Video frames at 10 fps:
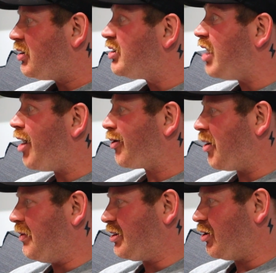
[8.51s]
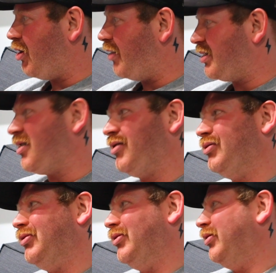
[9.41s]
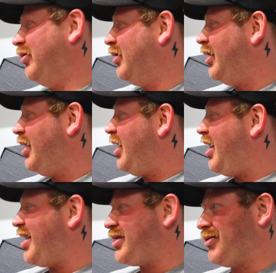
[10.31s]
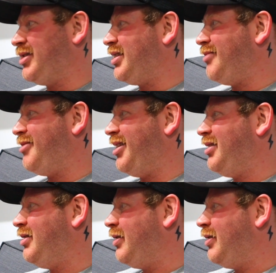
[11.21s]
Sour cream and chives. And they're like, oh, that's risky, man.